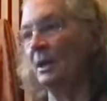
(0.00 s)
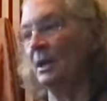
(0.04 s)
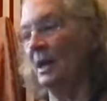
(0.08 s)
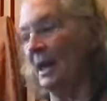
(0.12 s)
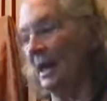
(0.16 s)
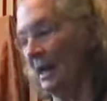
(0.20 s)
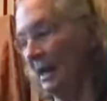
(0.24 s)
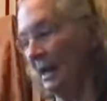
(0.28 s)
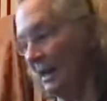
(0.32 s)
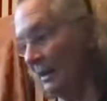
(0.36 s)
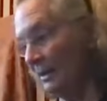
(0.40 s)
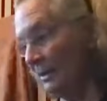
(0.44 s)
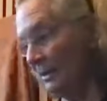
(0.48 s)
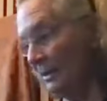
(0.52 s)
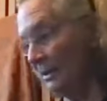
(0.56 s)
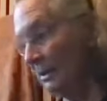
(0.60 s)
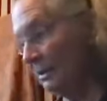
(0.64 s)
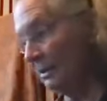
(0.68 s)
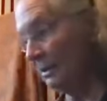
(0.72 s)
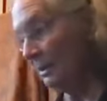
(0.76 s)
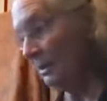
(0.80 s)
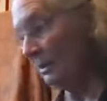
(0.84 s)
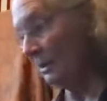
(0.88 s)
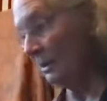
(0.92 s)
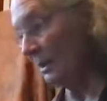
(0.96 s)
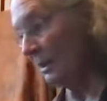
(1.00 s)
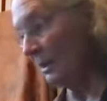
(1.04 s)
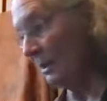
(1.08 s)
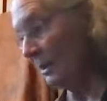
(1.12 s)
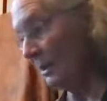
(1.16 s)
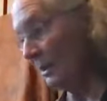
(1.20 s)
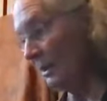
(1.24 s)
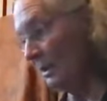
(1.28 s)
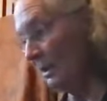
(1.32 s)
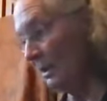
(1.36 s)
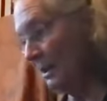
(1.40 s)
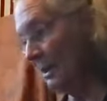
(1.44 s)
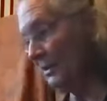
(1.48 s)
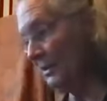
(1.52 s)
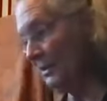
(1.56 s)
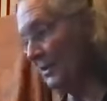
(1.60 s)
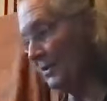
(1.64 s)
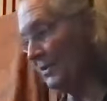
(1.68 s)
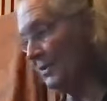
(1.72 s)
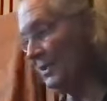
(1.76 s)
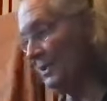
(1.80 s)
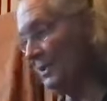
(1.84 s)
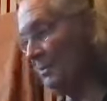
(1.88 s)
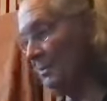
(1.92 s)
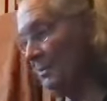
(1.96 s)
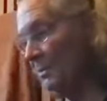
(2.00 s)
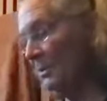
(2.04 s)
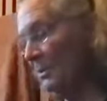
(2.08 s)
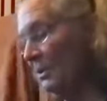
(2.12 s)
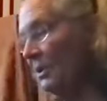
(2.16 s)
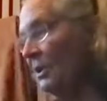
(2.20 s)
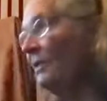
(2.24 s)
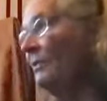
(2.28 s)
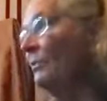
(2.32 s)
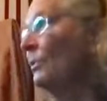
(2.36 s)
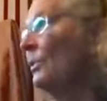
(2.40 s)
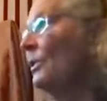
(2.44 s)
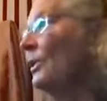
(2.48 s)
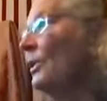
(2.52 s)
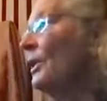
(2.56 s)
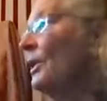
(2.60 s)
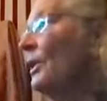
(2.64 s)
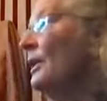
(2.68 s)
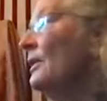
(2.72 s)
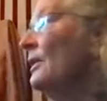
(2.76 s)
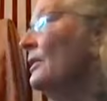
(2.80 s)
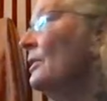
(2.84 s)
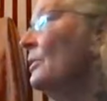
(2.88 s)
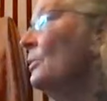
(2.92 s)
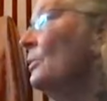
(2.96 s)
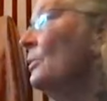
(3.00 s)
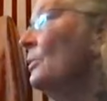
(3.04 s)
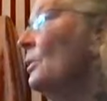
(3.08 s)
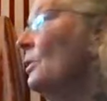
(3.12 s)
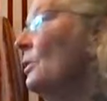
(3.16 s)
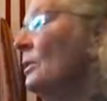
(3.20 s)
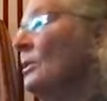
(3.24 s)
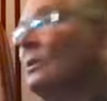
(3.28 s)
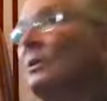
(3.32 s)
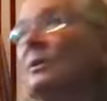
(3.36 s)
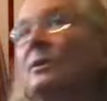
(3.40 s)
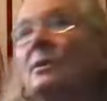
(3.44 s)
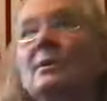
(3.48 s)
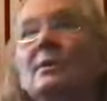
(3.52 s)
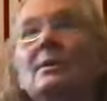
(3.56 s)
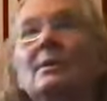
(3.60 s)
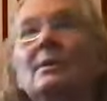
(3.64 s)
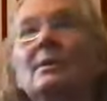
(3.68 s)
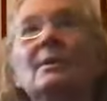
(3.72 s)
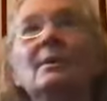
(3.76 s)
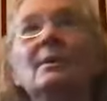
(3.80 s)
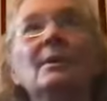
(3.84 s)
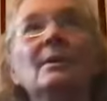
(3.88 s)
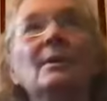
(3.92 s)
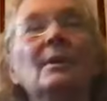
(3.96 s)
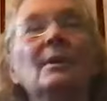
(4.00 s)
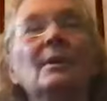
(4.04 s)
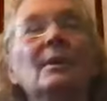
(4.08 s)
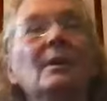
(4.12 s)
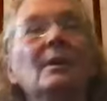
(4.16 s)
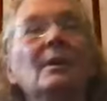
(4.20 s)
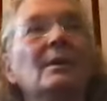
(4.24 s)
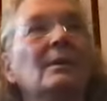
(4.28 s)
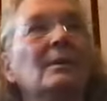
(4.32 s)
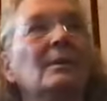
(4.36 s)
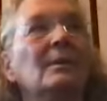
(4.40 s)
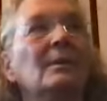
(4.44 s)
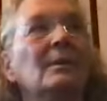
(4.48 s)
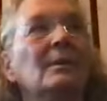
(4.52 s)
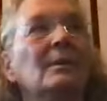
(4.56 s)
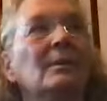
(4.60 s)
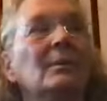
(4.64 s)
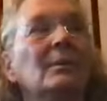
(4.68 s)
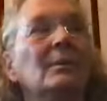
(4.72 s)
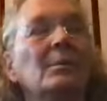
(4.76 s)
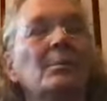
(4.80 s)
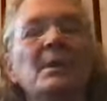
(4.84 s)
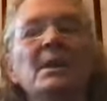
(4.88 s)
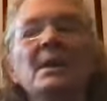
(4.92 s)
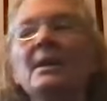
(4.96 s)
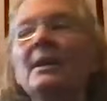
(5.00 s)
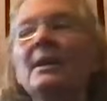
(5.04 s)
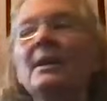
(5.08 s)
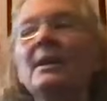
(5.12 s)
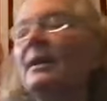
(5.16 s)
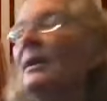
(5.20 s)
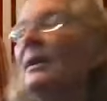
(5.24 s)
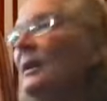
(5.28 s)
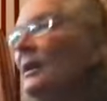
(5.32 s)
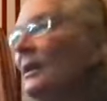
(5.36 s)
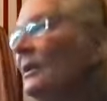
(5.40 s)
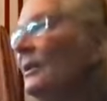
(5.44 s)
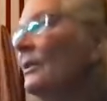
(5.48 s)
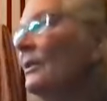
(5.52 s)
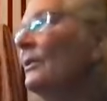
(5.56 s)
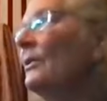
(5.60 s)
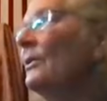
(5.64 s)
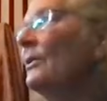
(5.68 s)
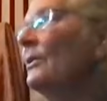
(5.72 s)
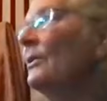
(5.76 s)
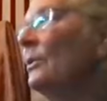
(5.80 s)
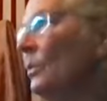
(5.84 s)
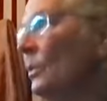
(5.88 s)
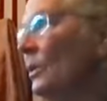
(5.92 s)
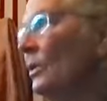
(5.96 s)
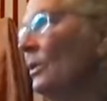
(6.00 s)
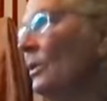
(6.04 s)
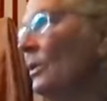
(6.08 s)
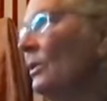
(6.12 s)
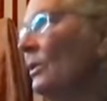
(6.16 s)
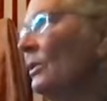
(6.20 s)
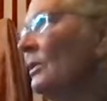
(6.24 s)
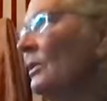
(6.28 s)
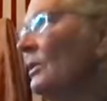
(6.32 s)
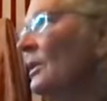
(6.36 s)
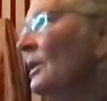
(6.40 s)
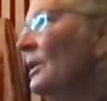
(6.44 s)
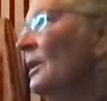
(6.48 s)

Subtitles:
And it's a symbol of working in the world, being in the world.